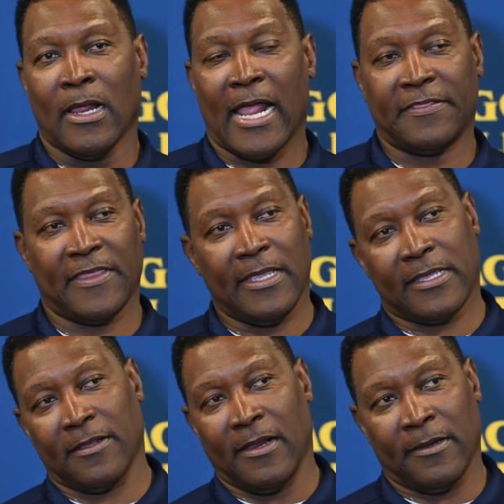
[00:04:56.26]
I
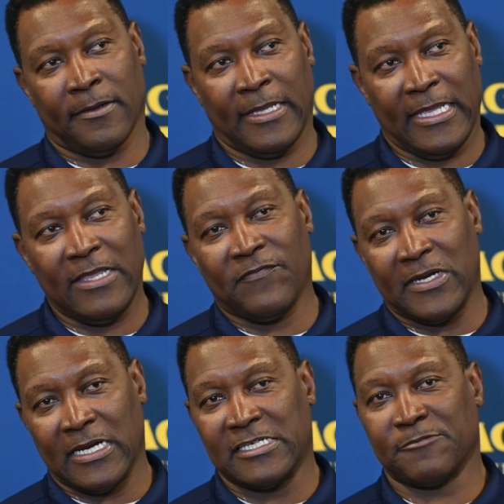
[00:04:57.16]
think
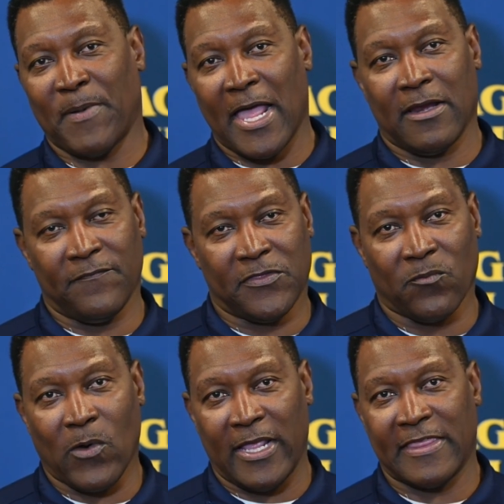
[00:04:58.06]
even in spite of
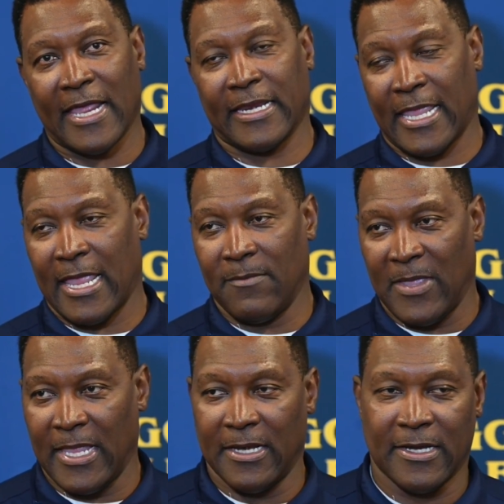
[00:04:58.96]
the way that
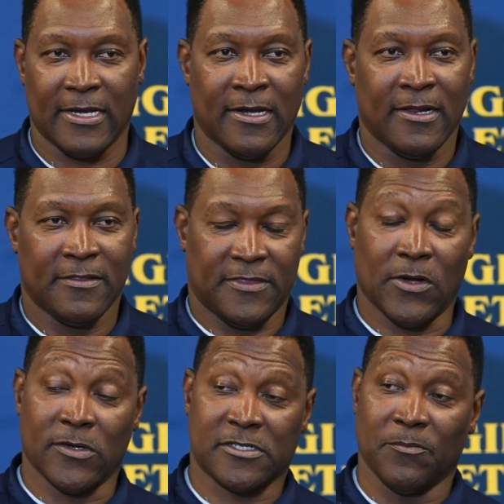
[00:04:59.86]
game ended,
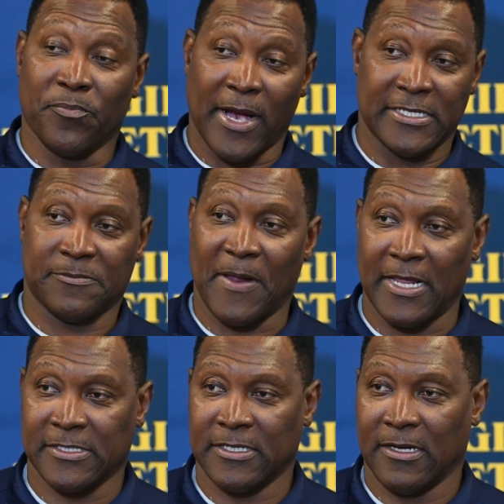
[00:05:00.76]
there are some bright
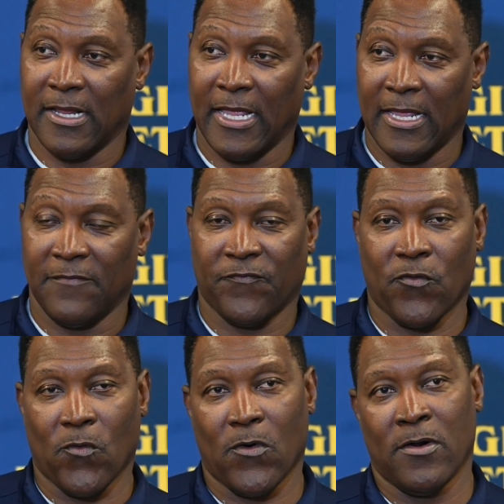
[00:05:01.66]
spots ahead
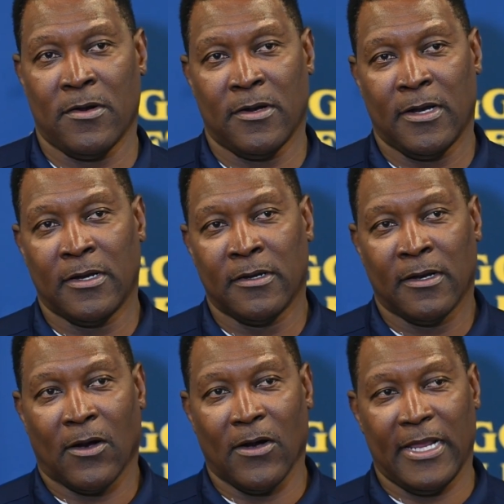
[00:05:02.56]
for our